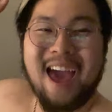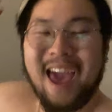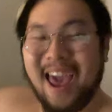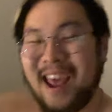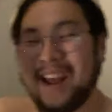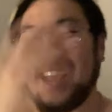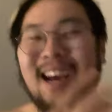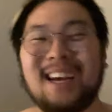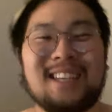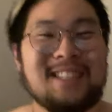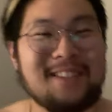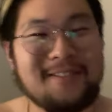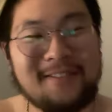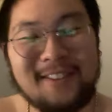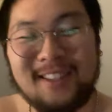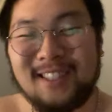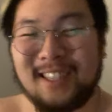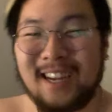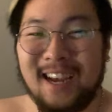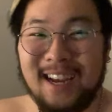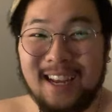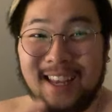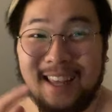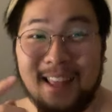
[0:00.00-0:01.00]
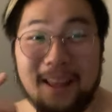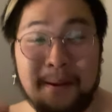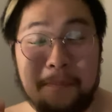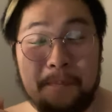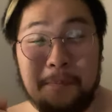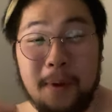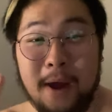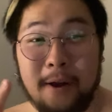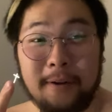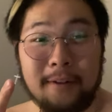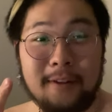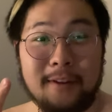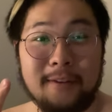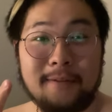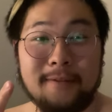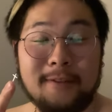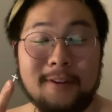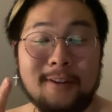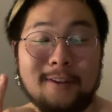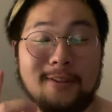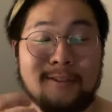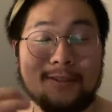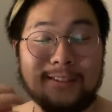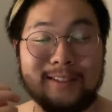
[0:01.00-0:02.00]
Hey guys, it's your boy Jackie and I'm back with another
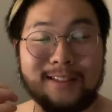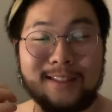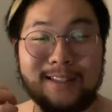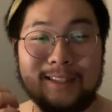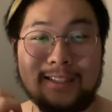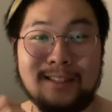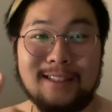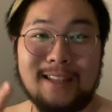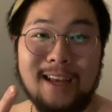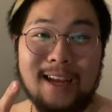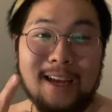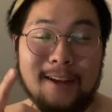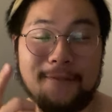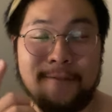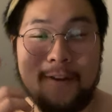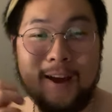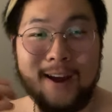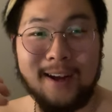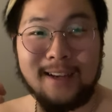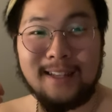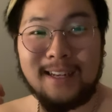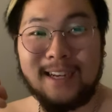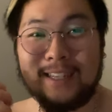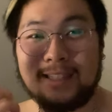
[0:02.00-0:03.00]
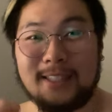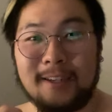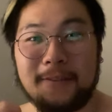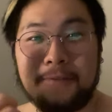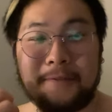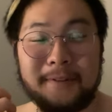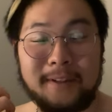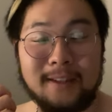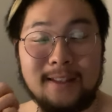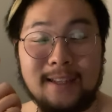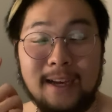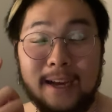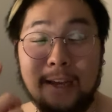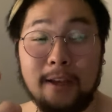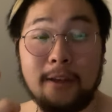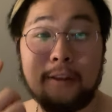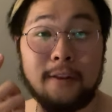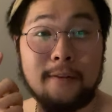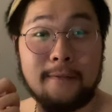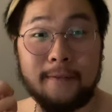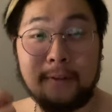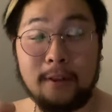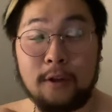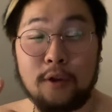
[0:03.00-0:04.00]
video and today if y'all could not tell from the title
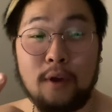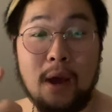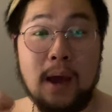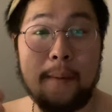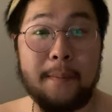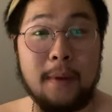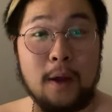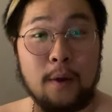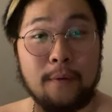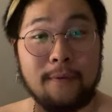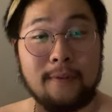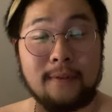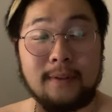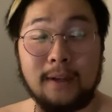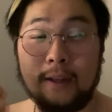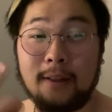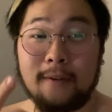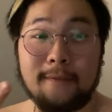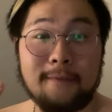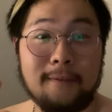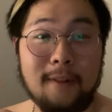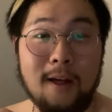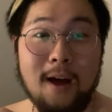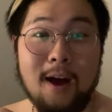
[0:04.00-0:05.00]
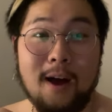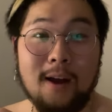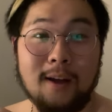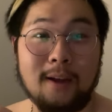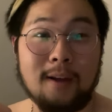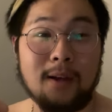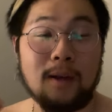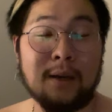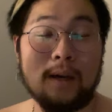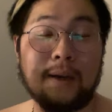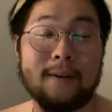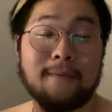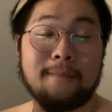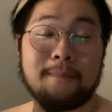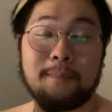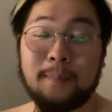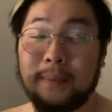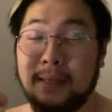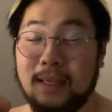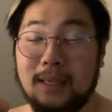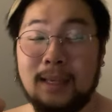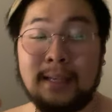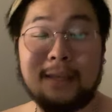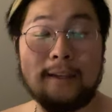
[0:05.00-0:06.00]
of the video, I'm here with another vlog of
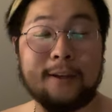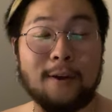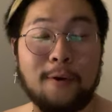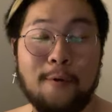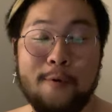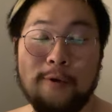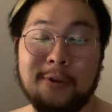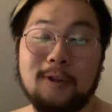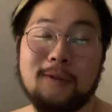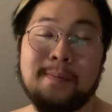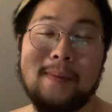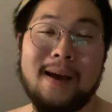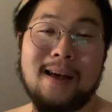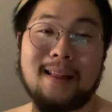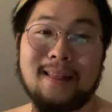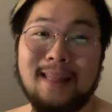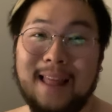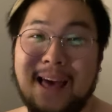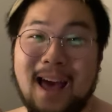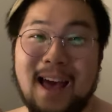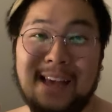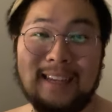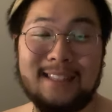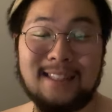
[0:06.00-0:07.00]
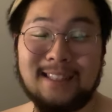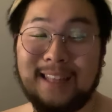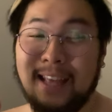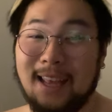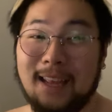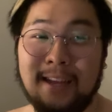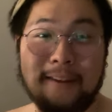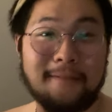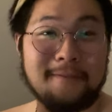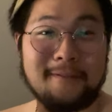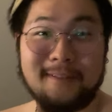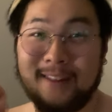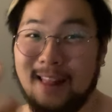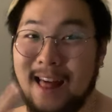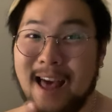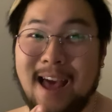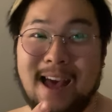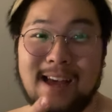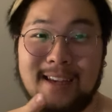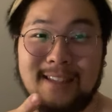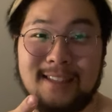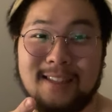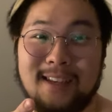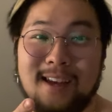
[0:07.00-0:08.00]
me going to my last day of
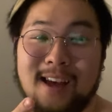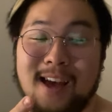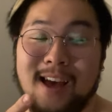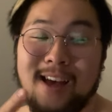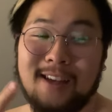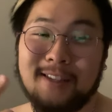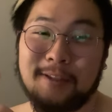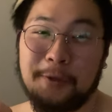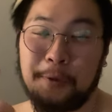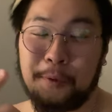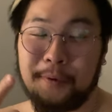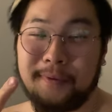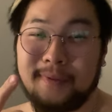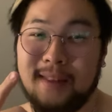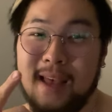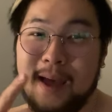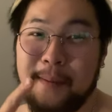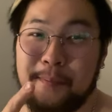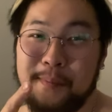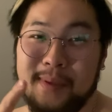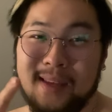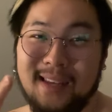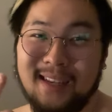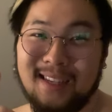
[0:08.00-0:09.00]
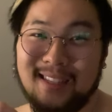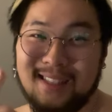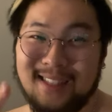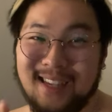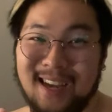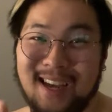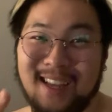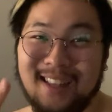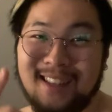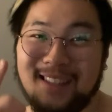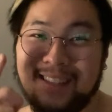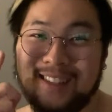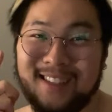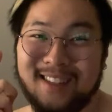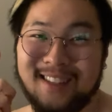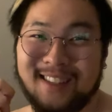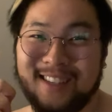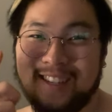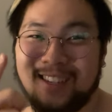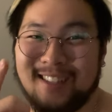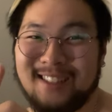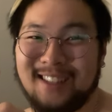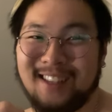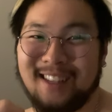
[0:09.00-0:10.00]
class. So with that being said,
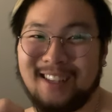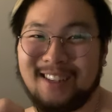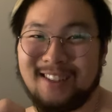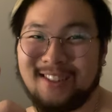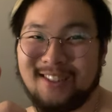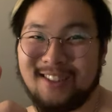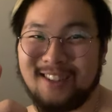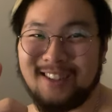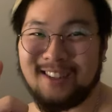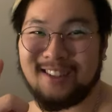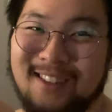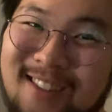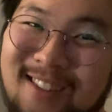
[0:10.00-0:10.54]
cue to the intro.